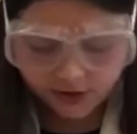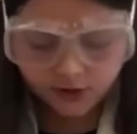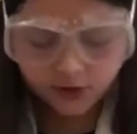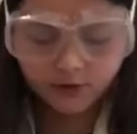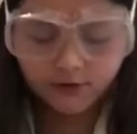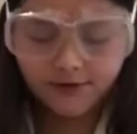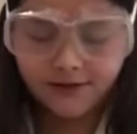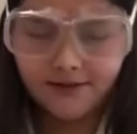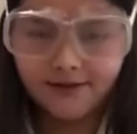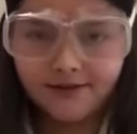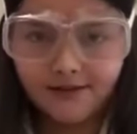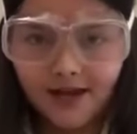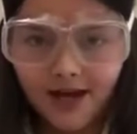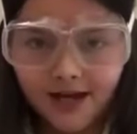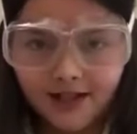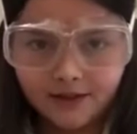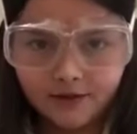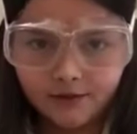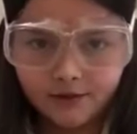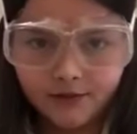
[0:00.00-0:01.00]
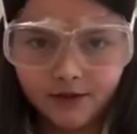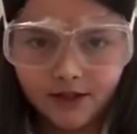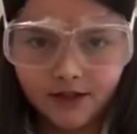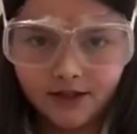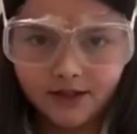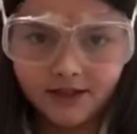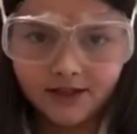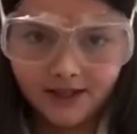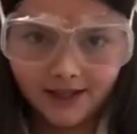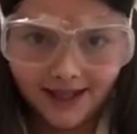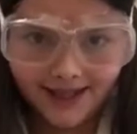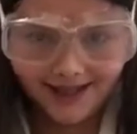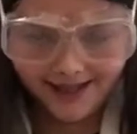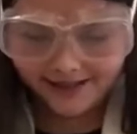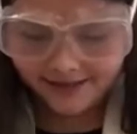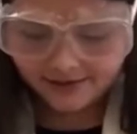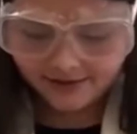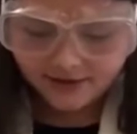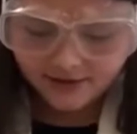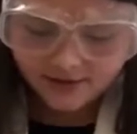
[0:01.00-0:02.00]
go inside of it
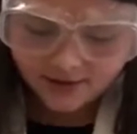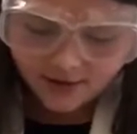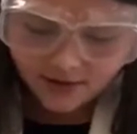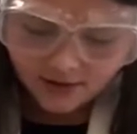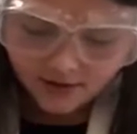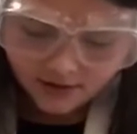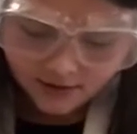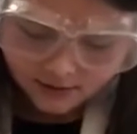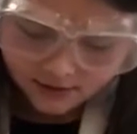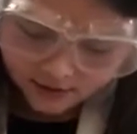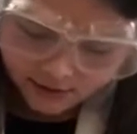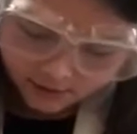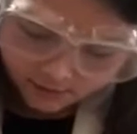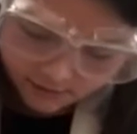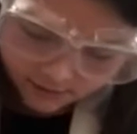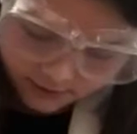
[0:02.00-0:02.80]
yet. So you want to